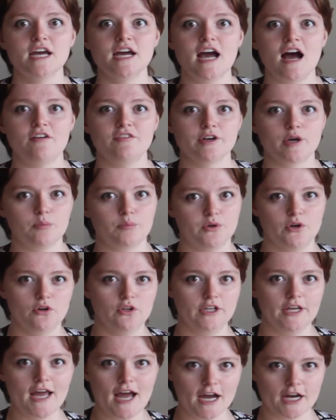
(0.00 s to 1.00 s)
having a
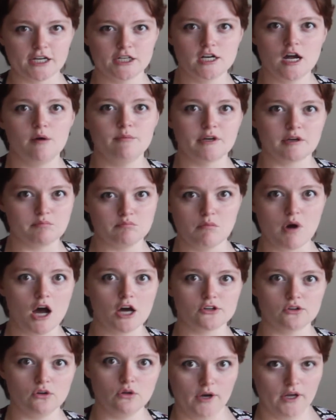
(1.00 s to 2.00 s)
purely economic model.